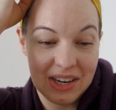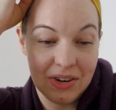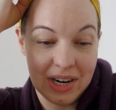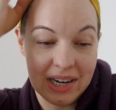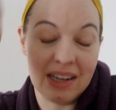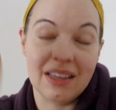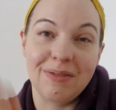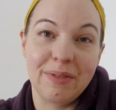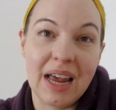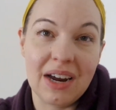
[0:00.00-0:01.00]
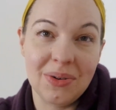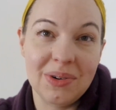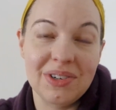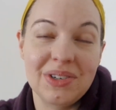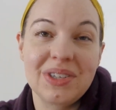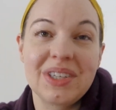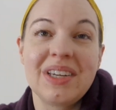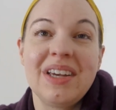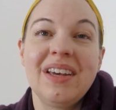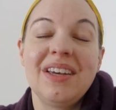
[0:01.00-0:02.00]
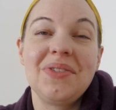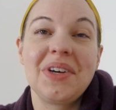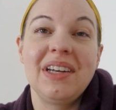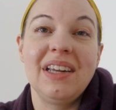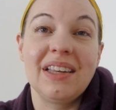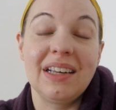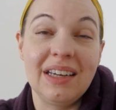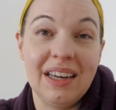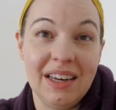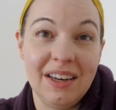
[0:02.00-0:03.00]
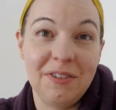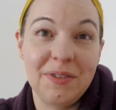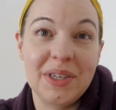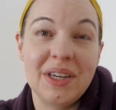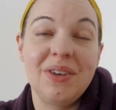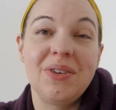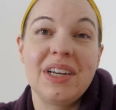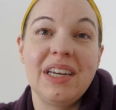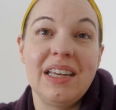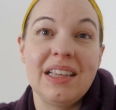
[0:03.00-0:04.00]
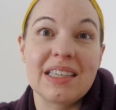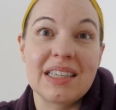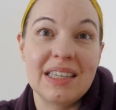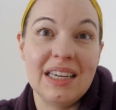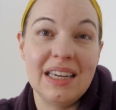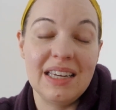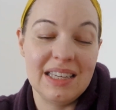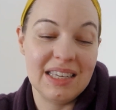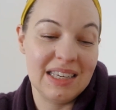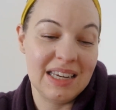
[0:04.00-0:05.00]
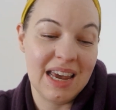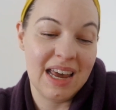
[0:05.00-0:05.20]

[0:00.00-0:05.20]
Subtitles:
You can eat the flowers, you can eat the leaves, you can eat the seeds.